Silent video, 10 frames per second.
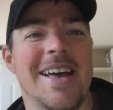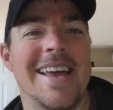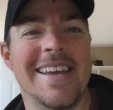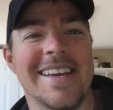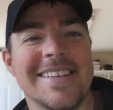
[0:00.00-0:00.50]

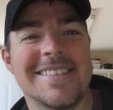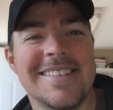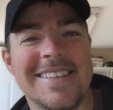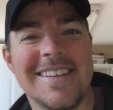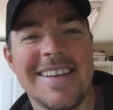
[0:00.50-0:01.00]
that
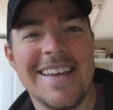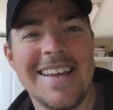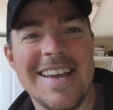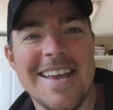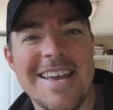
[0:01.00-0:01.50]
is.
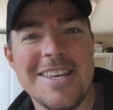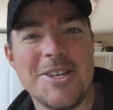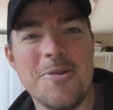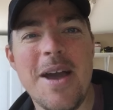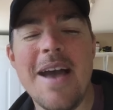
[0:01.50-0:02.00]

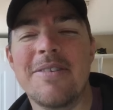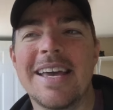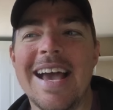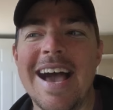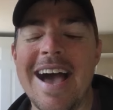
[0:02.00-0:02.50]
You have a
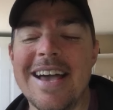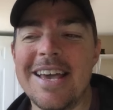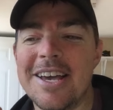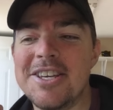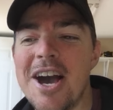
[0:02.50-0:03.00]
guy,
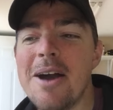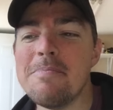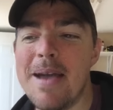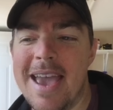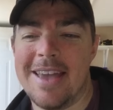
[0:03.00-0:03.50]
a
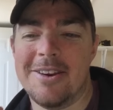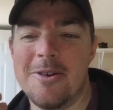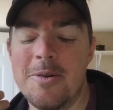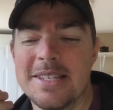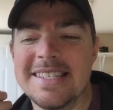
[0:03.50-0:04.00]
young man,
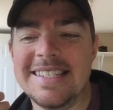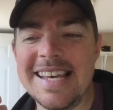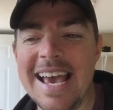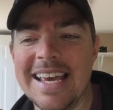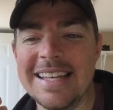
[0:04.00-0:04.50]
who is
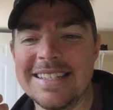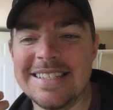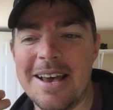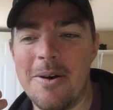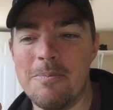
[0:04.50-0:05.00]

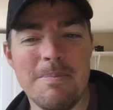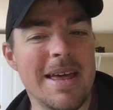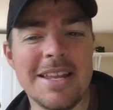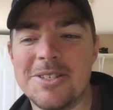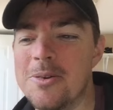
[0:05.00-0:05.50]
seconds,
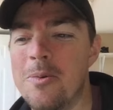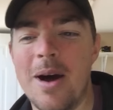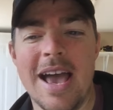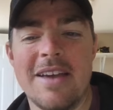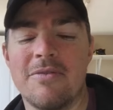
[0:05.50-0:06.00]
minutes
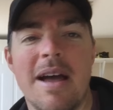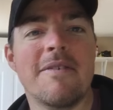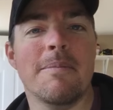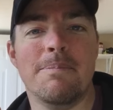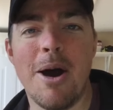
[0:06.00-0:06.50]
away from
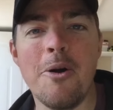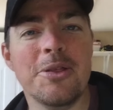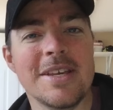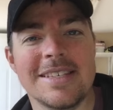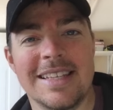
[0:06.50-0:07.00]
having
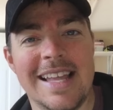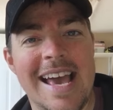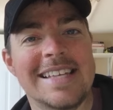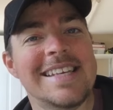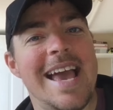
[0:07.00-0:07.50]
both his
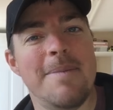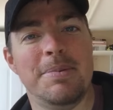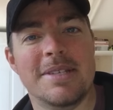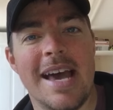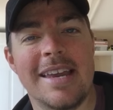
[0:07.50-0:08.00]
legs
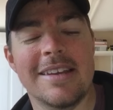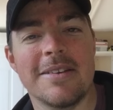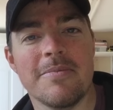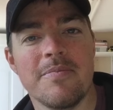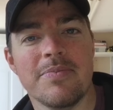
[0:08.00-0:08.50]
amputated.
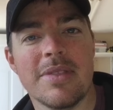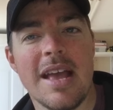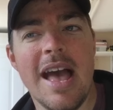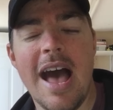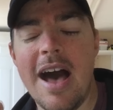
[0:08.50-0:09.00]

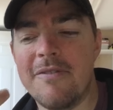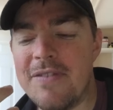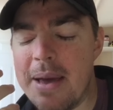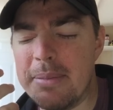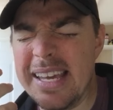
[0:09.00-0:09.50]
A
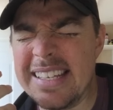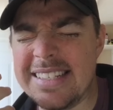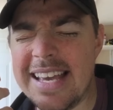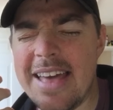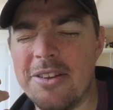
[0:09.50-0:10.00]
family gets
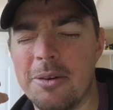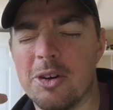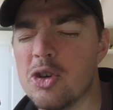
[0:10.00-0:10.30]
together and